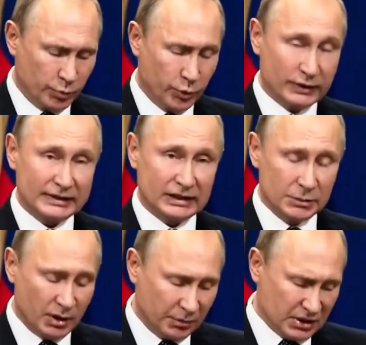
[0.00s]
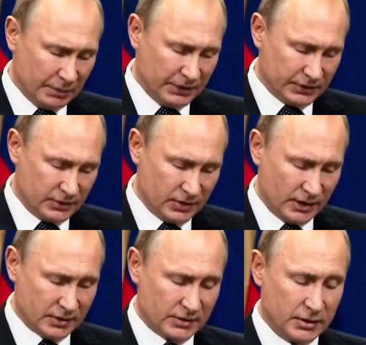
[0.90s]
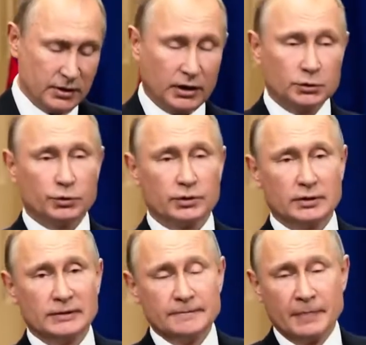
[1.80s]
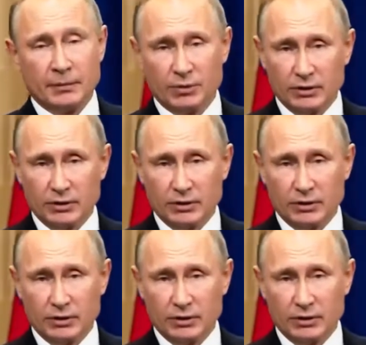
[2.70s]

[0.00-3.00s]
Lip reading: For instance, we can analyze them through